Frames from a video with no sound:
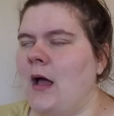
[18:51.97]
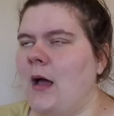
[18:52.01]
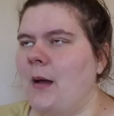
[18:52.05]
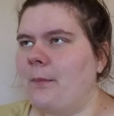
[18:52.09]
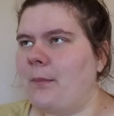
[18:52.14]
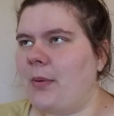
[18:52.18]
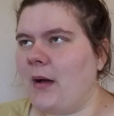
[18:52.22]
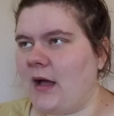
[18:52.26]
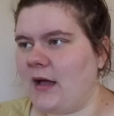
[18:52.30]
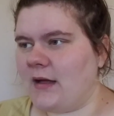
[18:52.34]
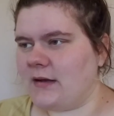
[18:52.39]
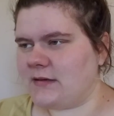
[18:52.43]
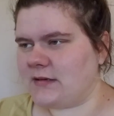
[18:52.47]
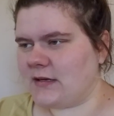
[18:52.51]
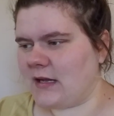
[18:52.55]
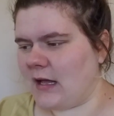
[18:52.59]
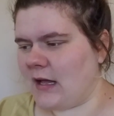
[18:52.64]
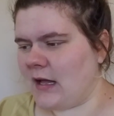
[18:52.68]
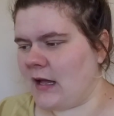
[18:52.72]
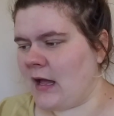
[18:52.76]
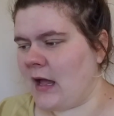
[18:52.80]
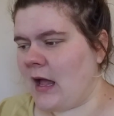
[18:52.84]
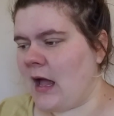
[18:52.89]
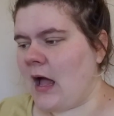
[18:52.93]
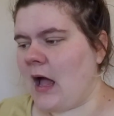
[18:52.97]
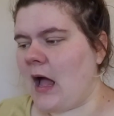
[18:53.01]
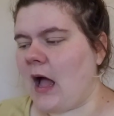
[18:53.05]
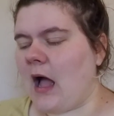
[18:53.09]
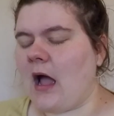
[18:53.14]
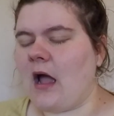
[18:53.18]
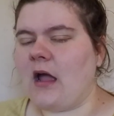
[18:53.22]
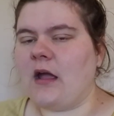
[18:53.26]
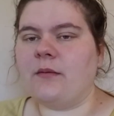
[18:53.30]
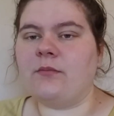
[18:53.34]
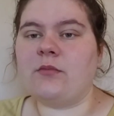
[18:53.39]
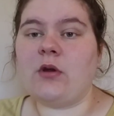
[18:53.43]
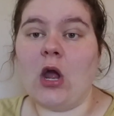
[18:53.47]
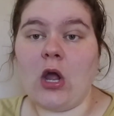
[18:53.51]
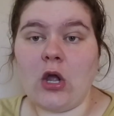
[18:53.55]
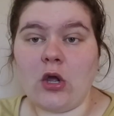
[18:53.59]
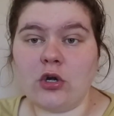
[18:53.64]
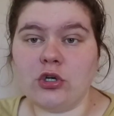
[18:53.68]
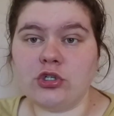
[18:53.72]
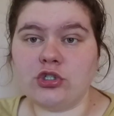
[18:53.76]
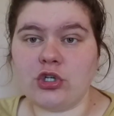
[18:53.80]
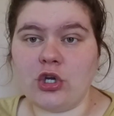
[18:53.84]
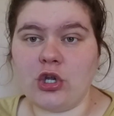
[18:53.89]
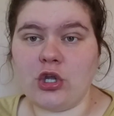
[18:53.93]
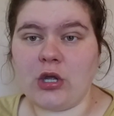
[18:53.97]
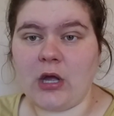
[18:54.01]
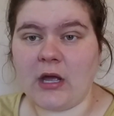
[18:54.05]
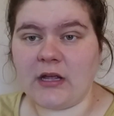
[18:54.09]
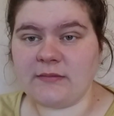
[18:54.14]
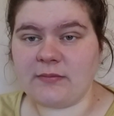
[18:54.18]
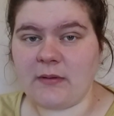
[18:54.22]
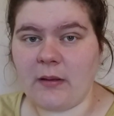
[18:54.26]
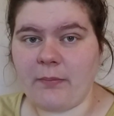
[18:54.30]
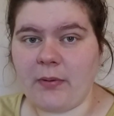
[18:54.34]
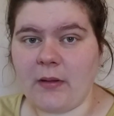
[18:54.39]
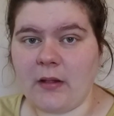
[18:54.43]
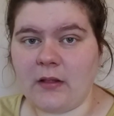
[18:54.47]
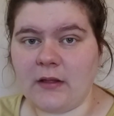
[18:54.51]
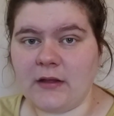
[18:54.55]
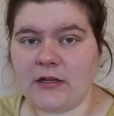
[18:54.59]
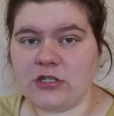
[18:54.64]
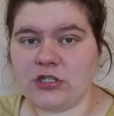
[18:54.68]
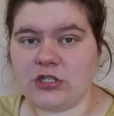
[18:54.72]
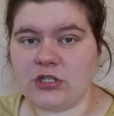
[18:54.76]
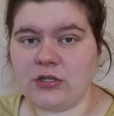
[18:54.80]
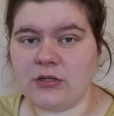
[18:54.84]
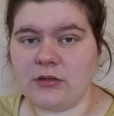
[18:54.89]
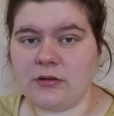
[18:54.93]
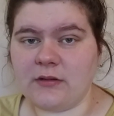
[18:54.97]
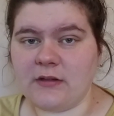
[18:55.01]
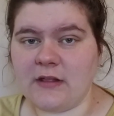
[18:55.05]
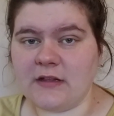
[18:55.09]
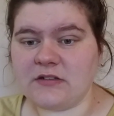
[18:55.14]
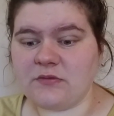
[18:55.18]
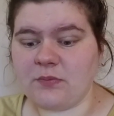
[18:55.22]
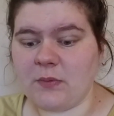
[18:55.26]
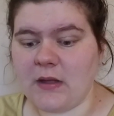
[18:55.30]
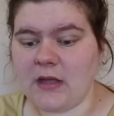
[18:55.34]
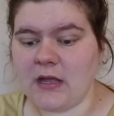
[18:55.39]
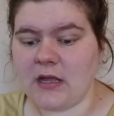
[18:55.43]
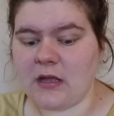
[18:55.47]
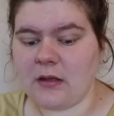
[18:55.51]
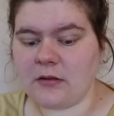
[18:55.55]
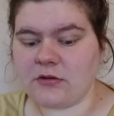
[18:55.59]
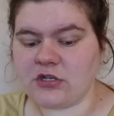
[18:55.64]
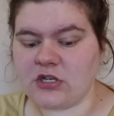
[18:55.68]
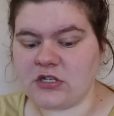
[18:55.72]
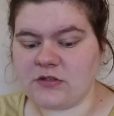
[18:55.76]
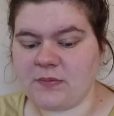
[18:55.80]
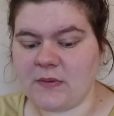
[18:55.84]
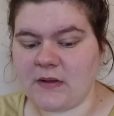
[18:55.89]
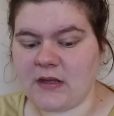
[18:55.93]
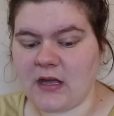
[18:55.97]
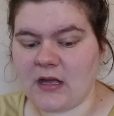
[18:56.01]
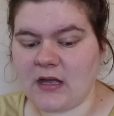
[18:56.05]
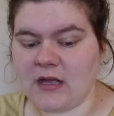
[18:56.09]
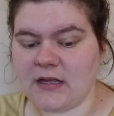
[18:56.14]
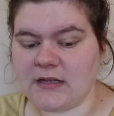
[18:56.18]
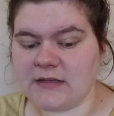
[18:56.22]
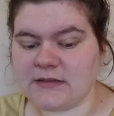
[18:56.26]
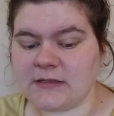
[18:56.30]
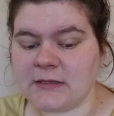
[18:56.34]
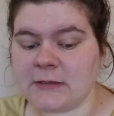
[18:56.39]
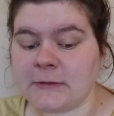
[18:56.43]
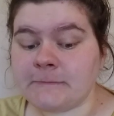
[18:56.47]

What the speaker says: But I am not going to show you guys my belly this week just because